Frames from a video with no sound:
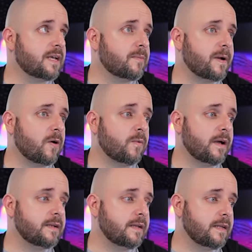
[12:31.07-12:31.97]
CyberPower
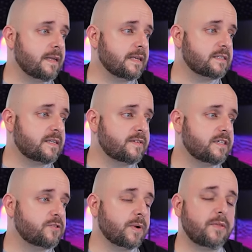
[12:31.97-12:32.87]
one is
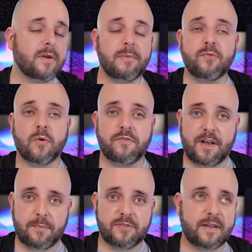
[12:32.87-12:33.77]
1723 before a
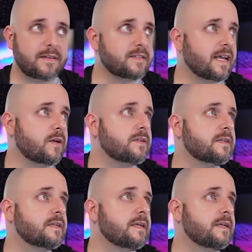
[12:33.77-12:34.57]
5% discount.